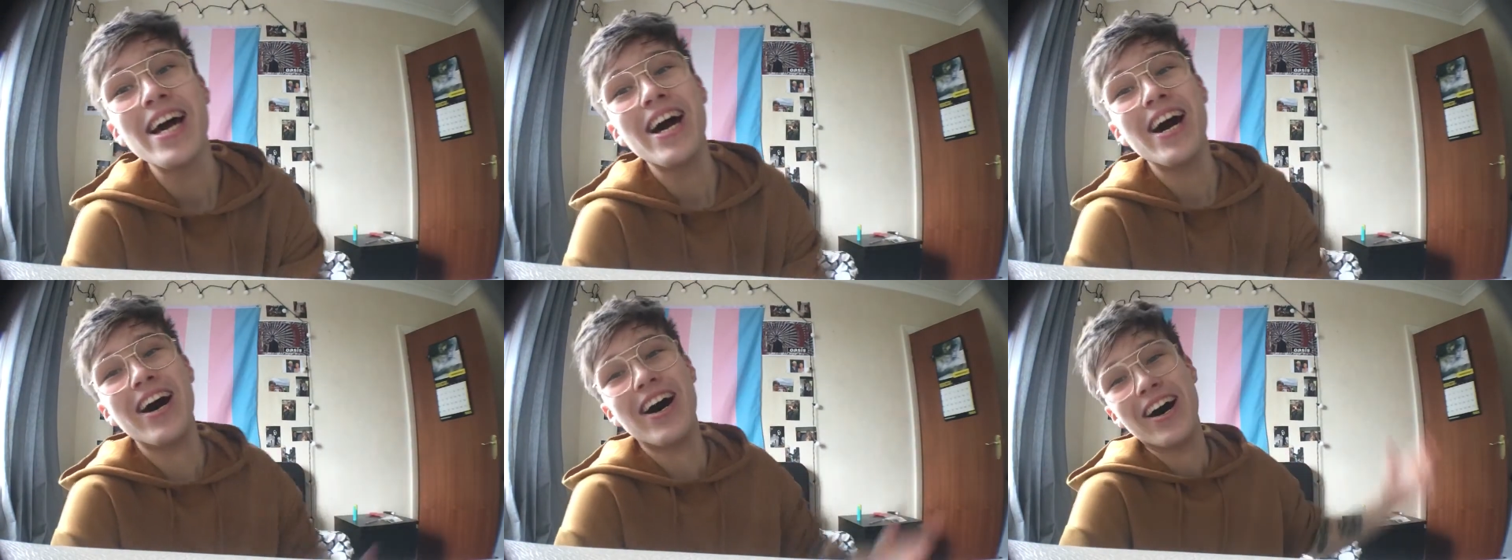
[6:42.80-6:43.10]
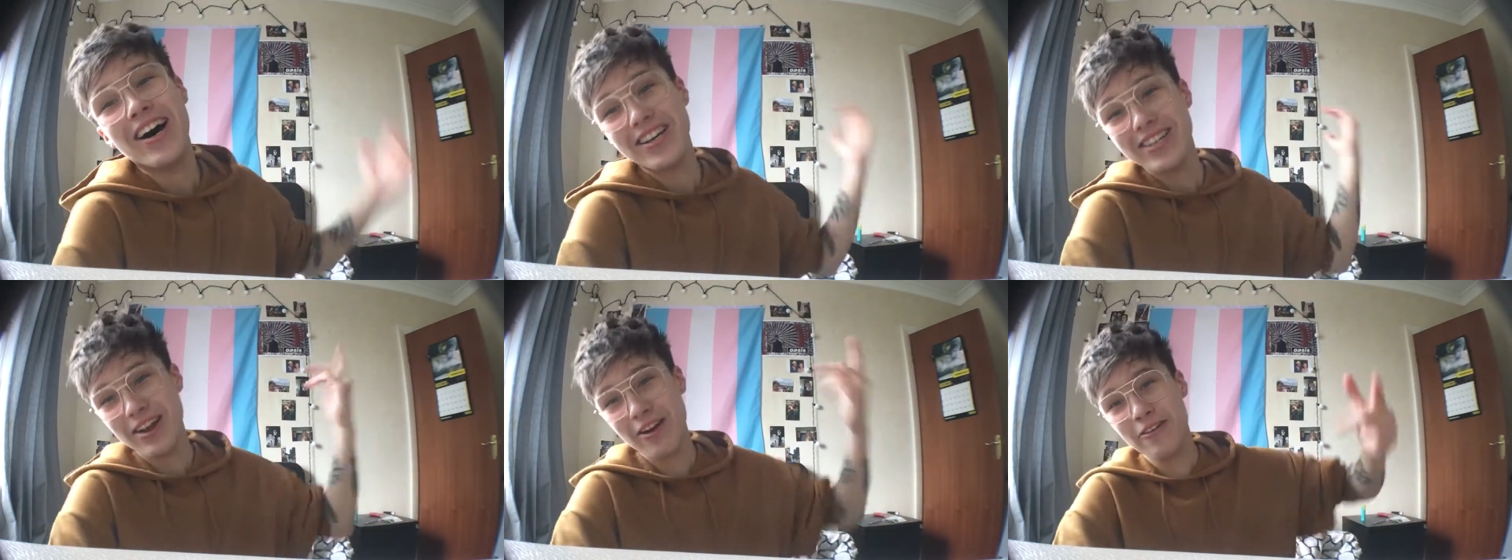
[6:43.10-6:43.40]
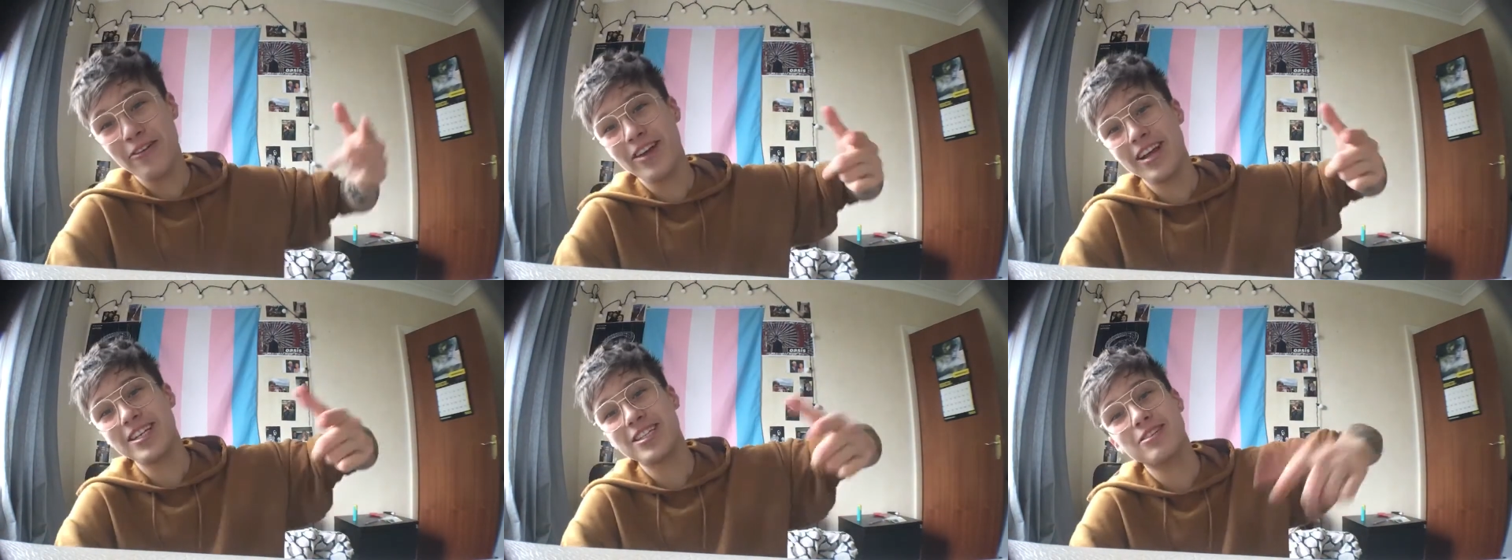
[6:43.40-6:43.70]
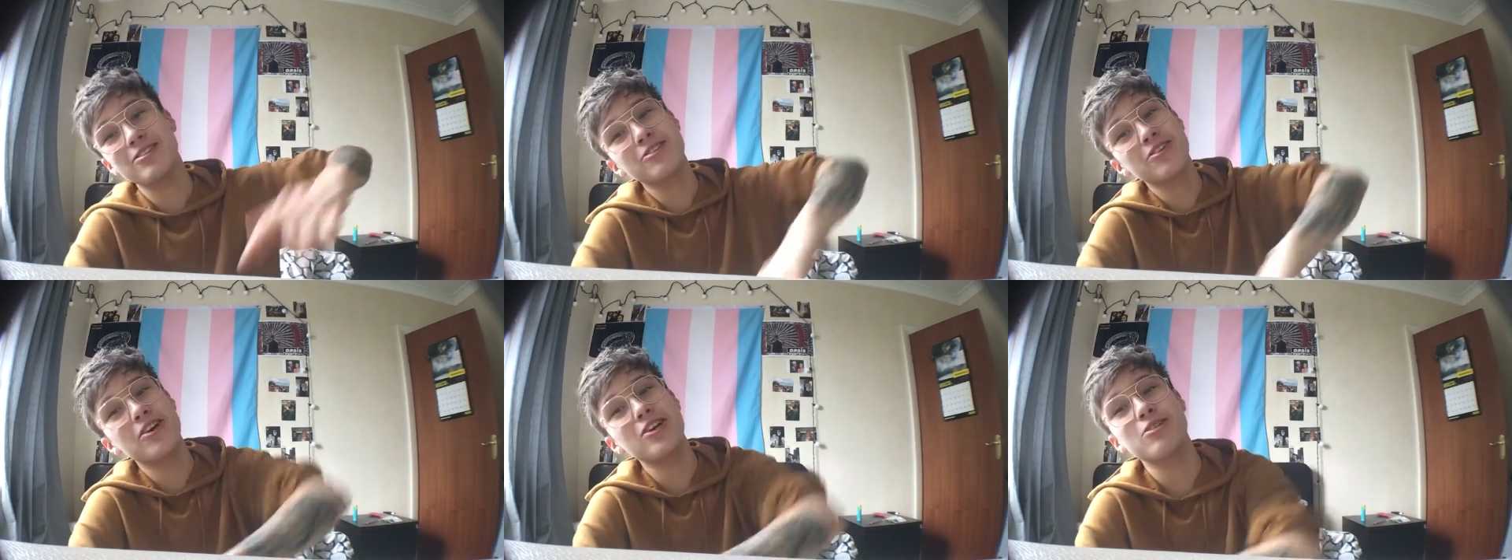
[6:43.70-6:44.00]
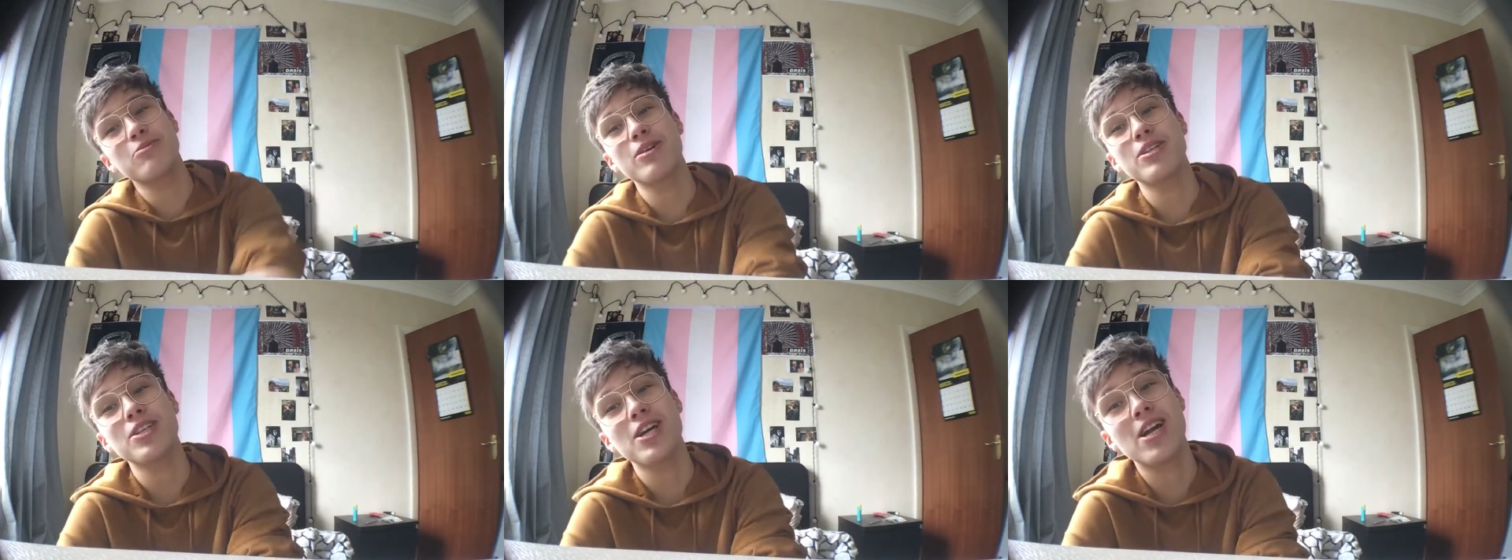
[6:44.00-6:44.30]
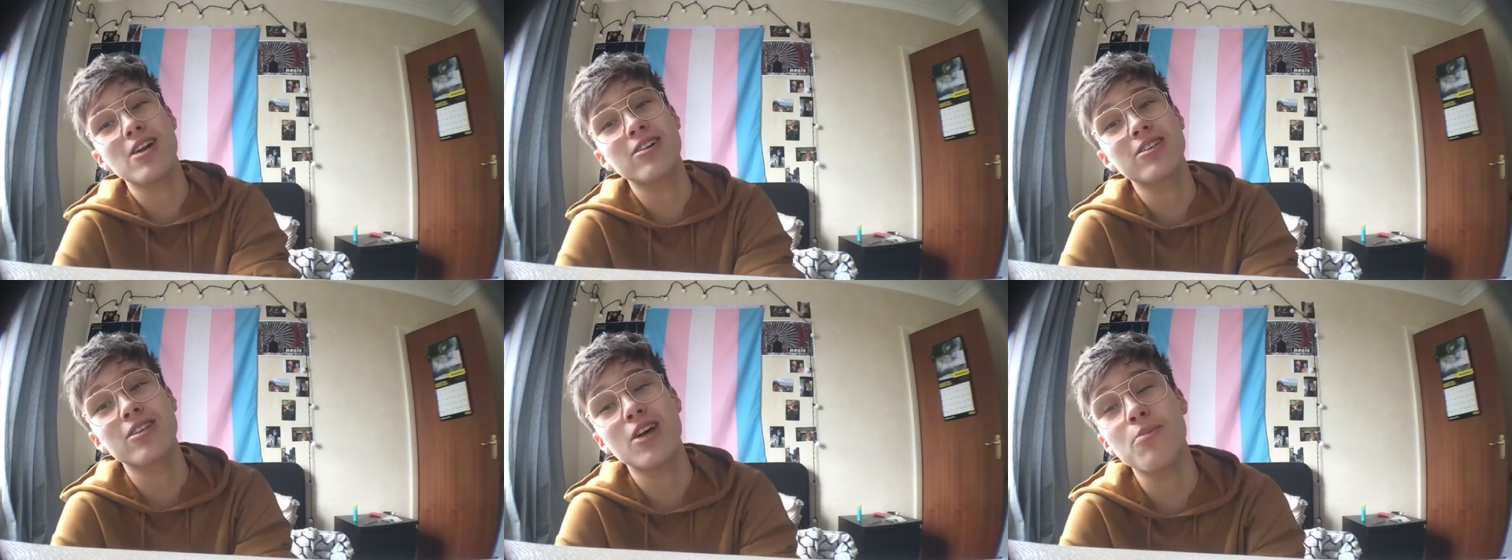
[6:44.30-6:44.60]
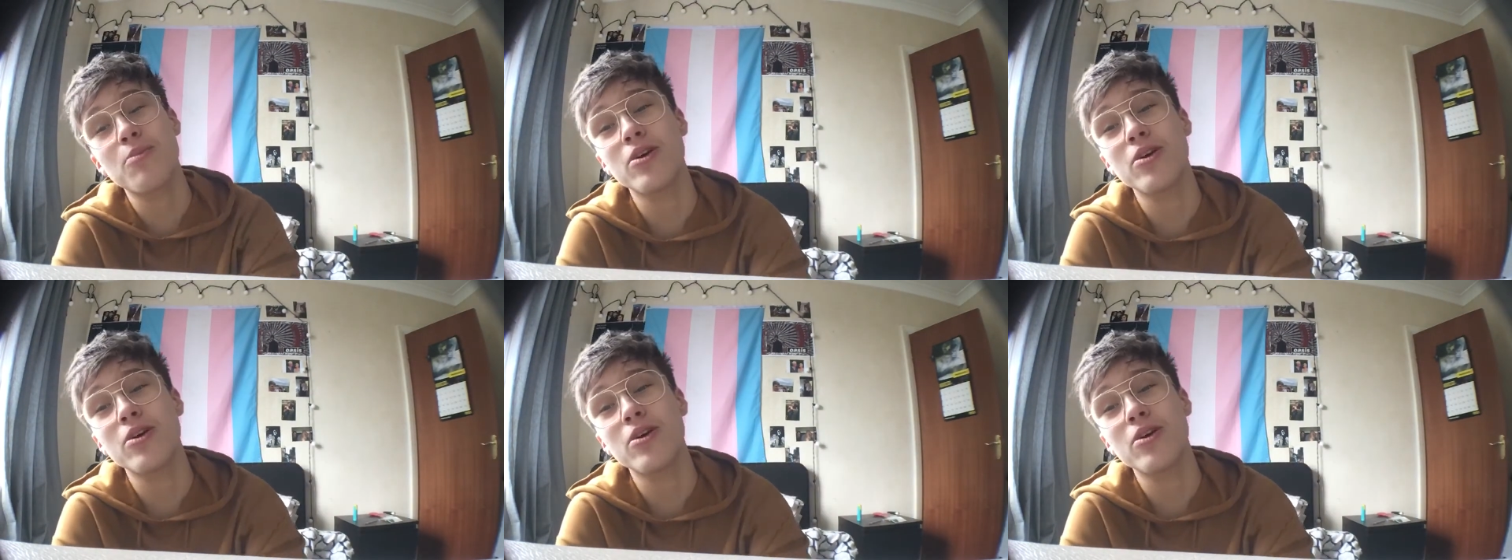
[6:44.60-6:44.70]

Don't forget to subscribe to my channel because I